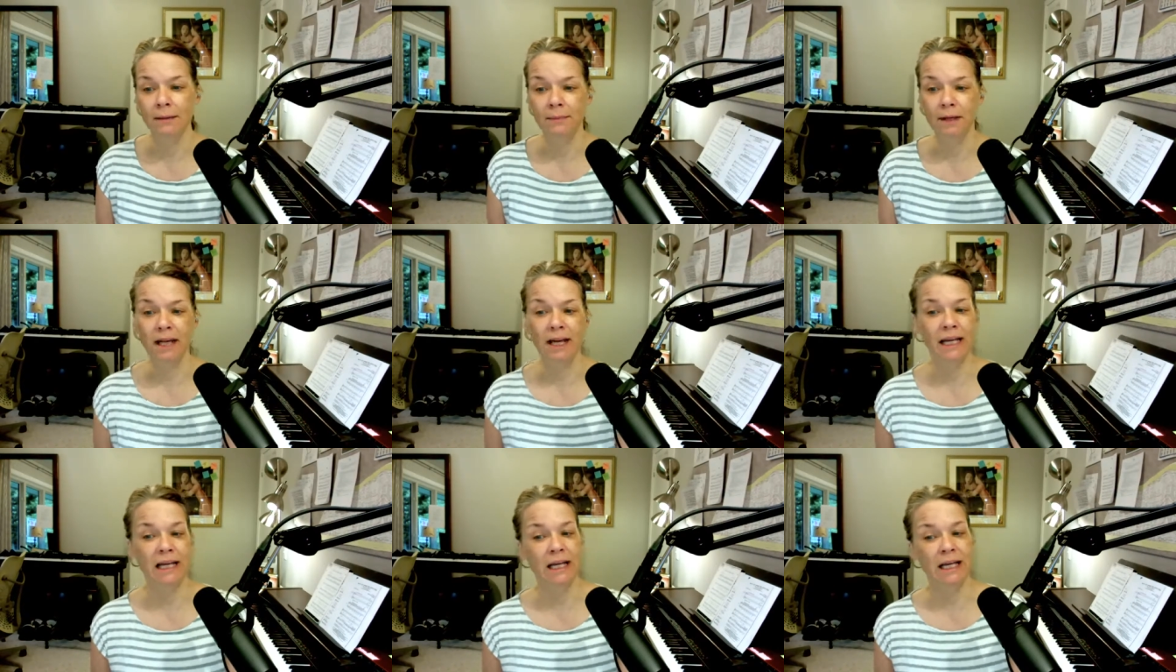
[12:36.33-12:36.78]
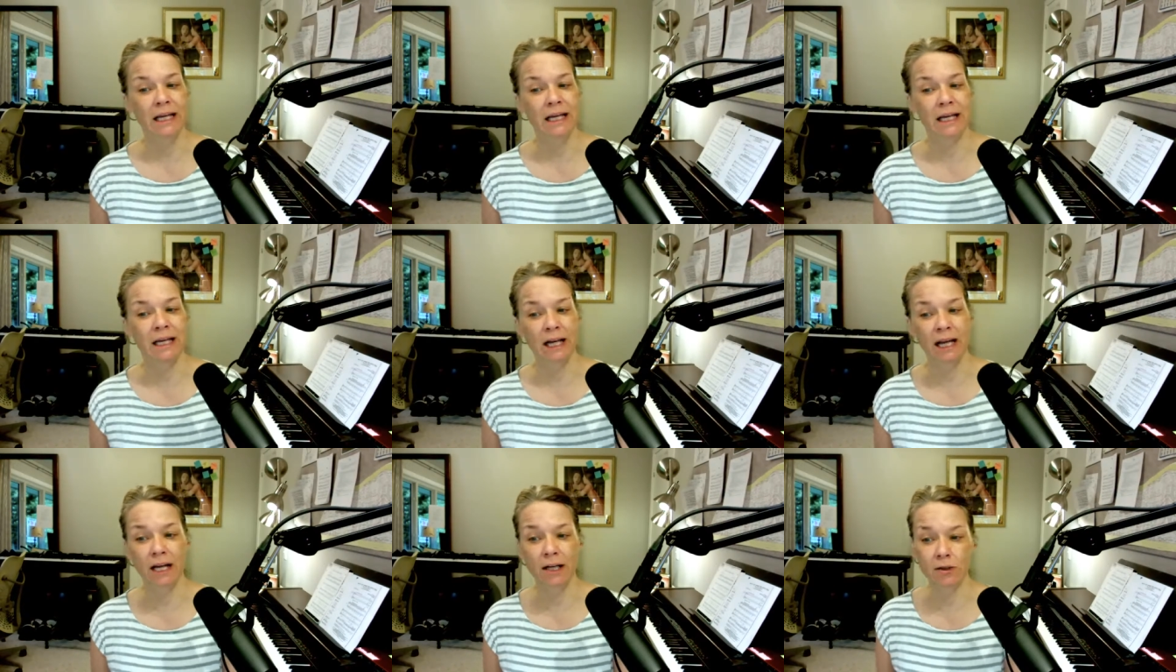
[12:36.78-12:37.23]

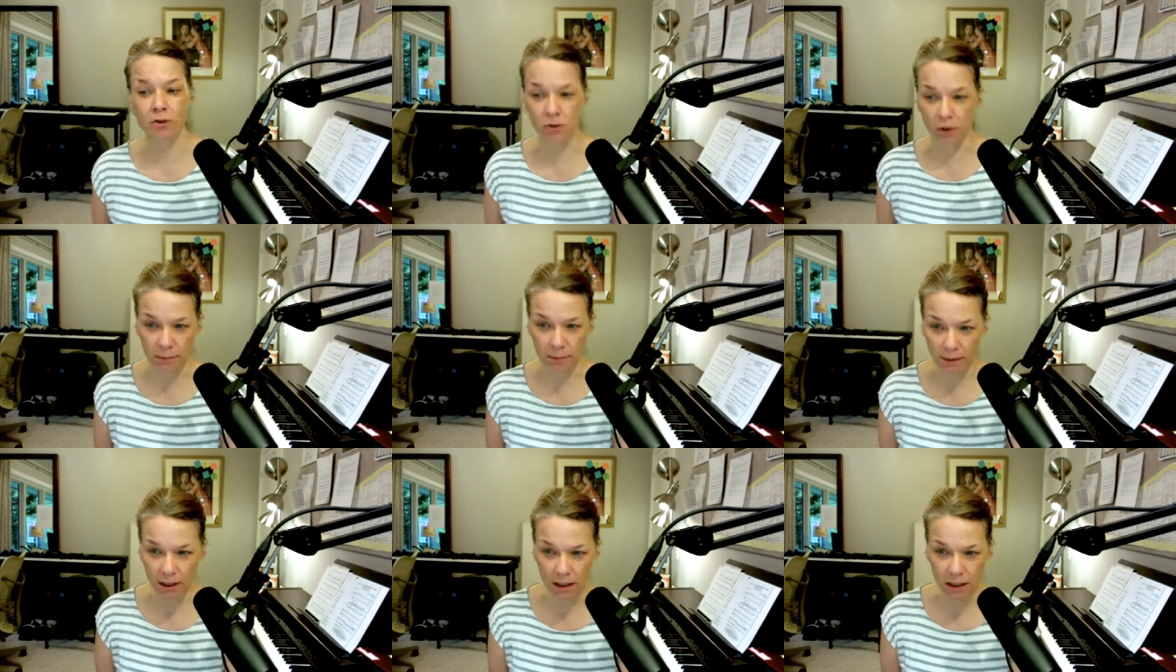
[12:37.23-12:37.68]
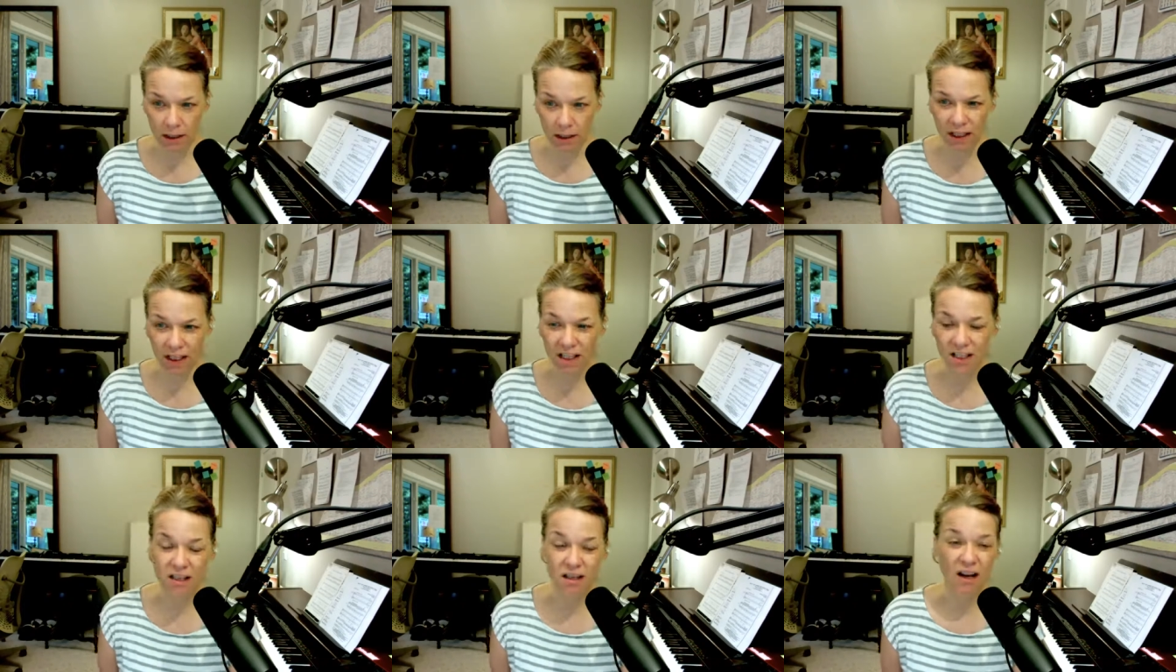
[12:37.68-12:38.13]
planning and
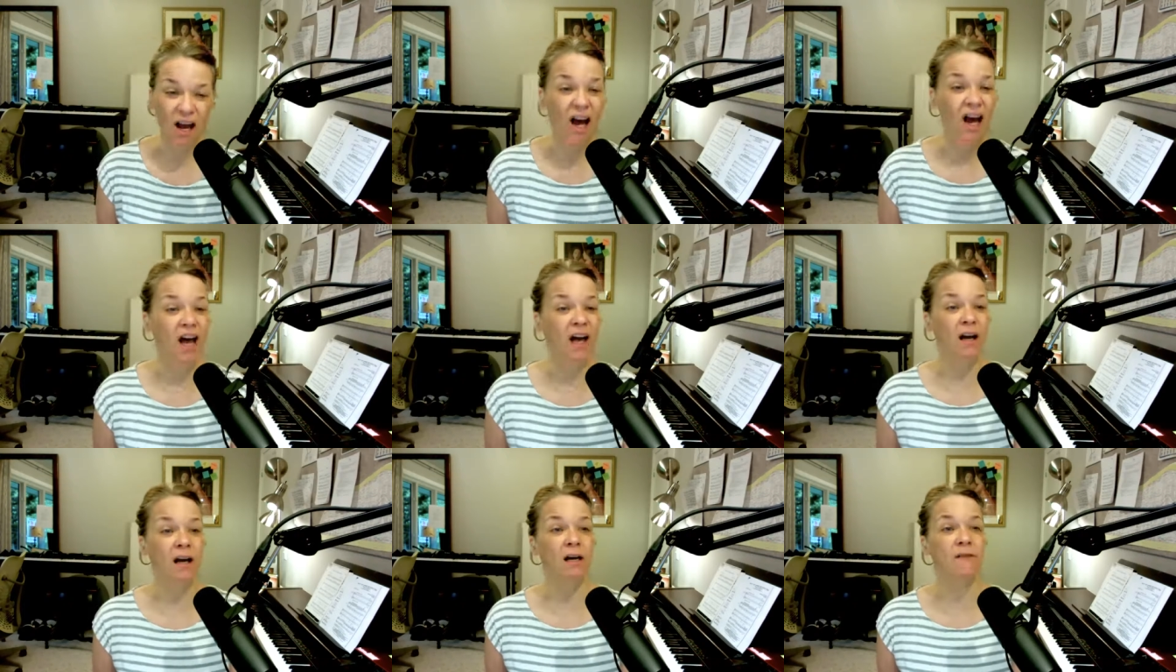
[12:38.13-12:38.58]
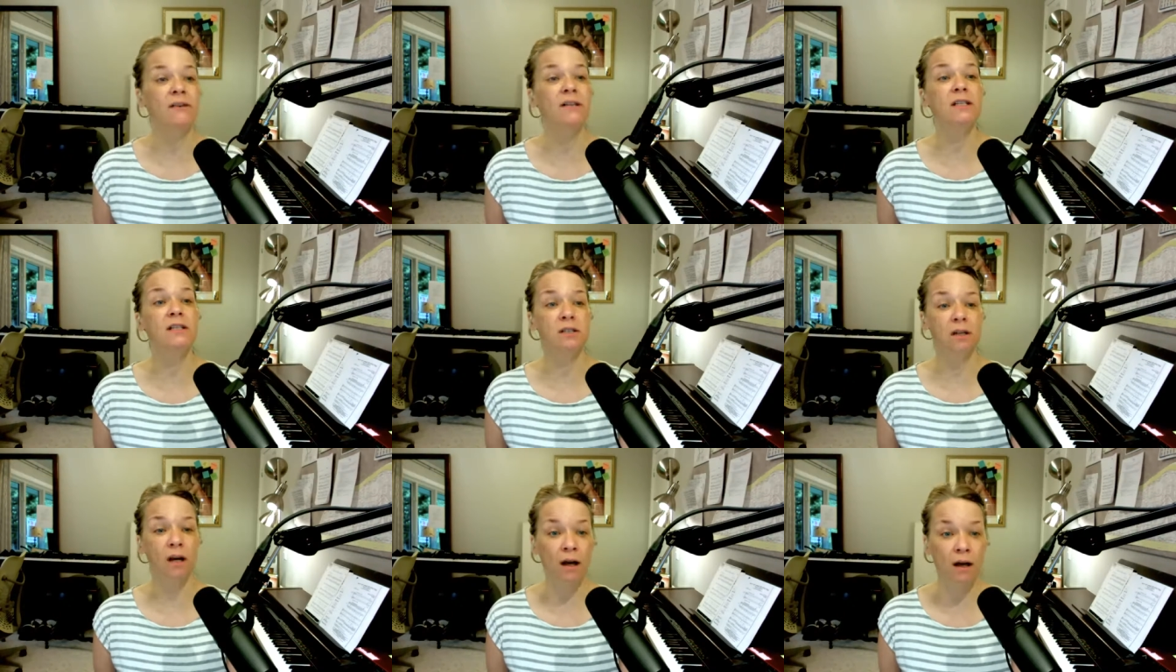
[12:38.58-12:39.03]
dreaming each night of
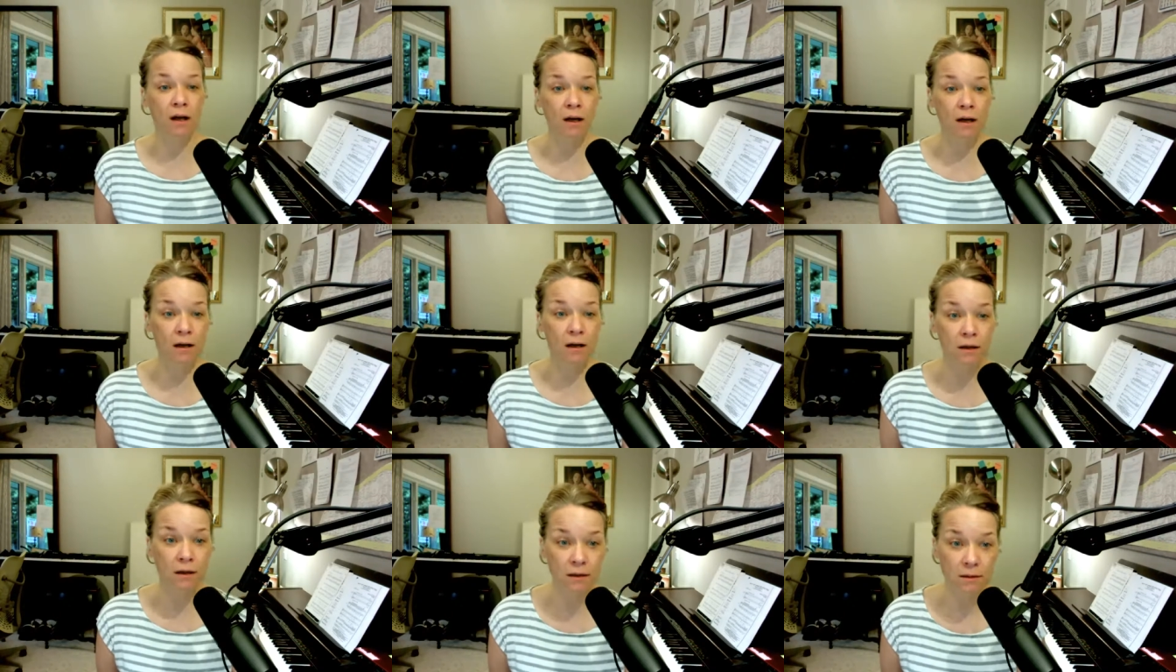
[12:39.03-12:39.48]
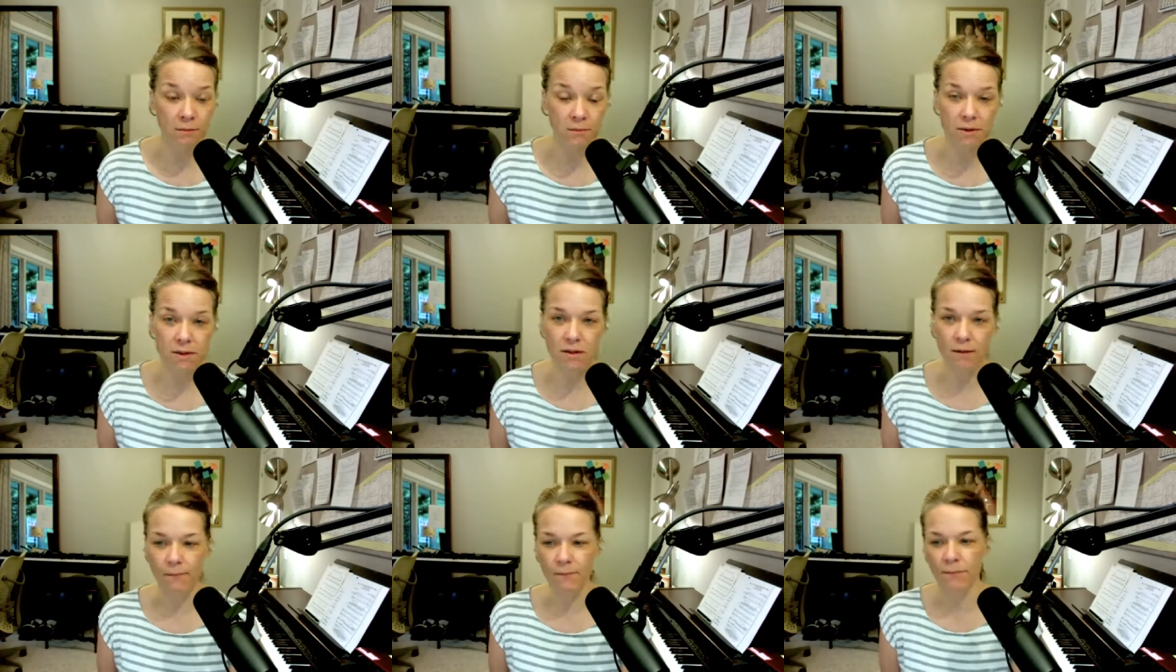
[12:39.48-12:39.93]
his
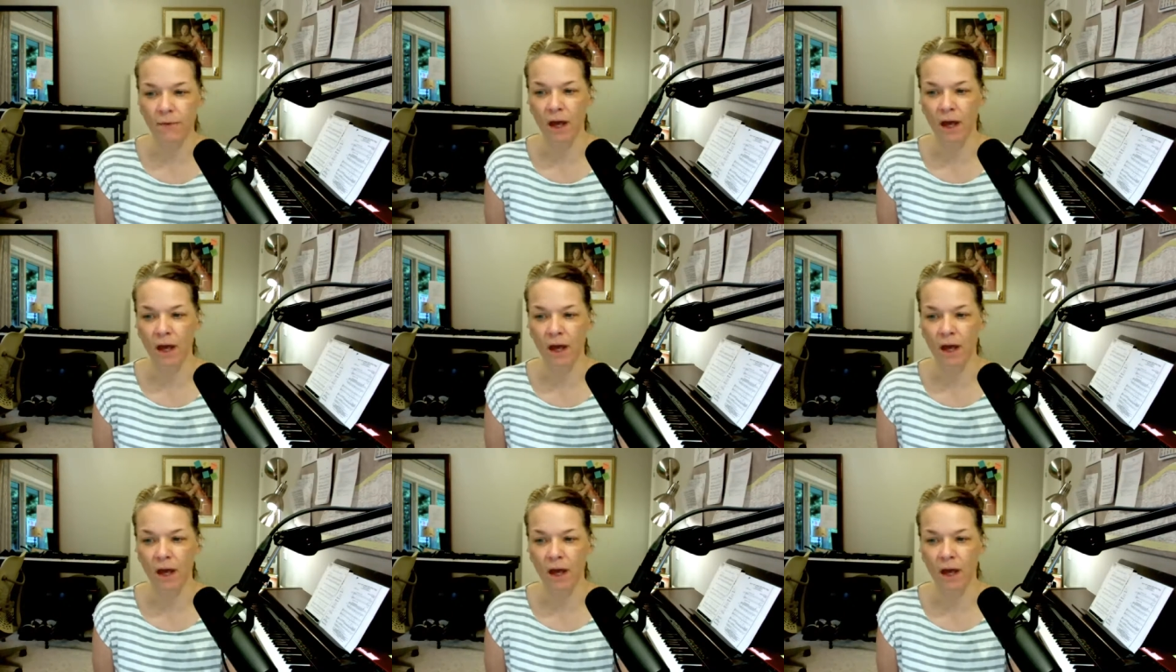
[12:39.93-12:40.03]
charms